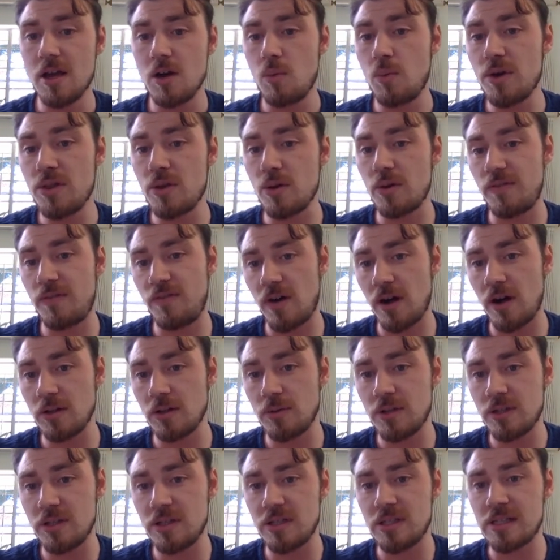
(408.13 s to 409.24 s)
with your
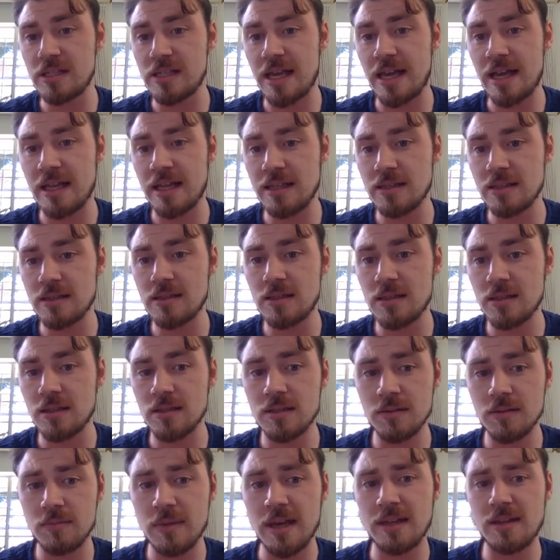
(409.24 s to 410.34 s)
followers and
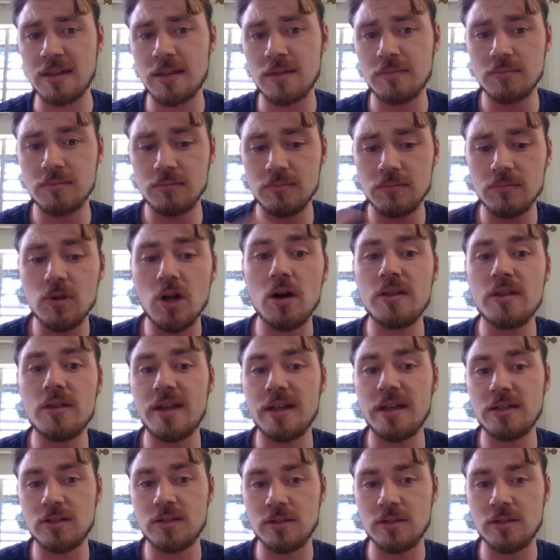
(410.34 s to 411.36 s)
to make them know that,